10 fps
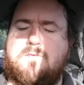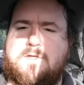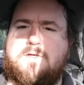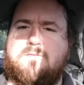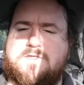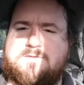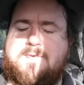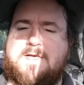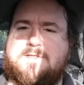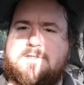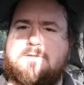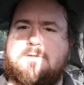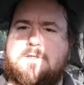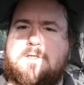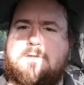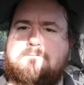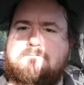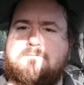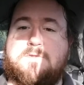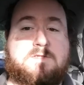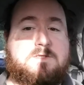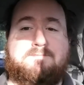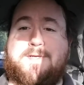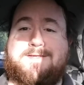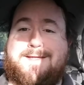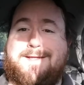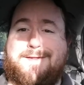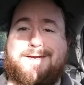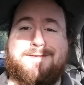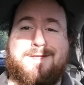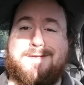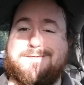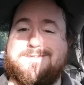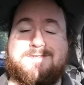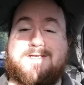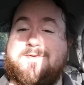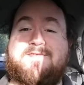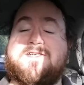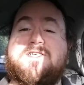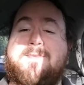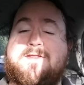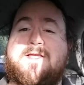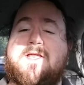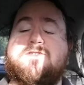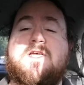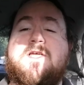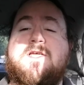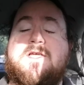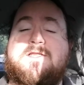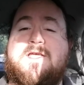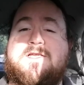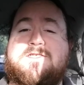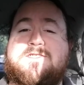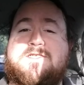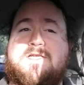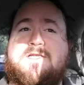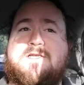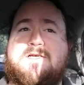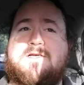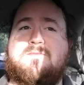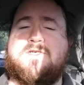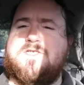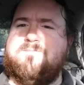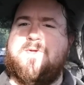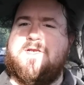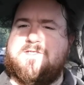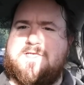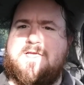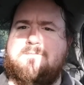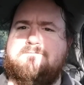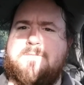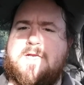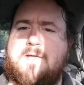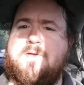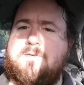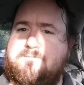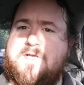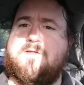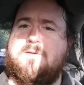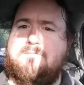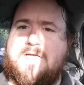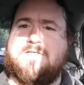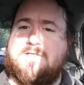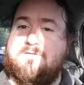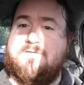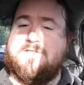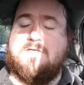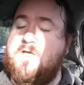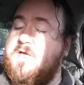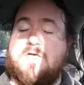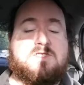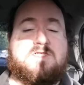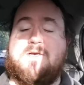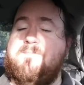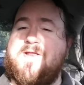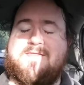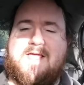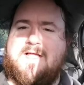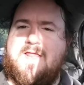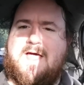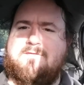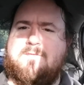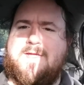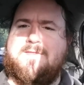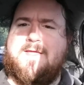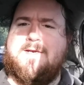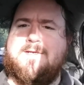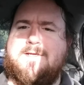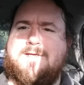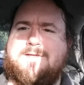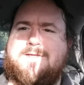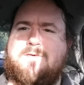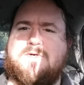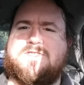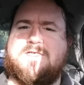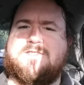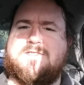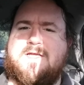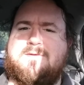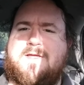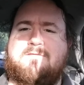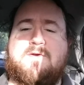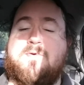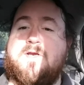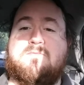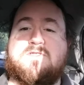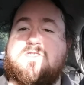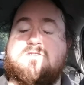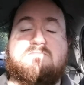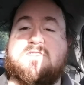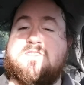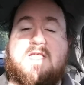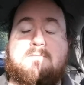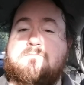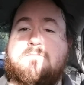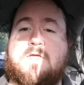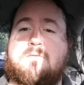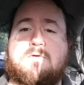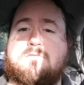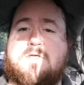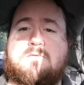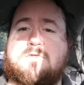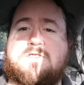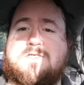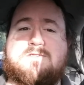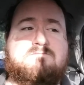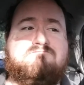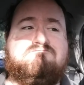really respected. She beat the hell out of the Gators all the time. In fact, she made the Gators. When she'd beat a team, and I mean beat them mentally and physically, she'd beat the hell out of them, and then they were just like everybody was just the same. They were just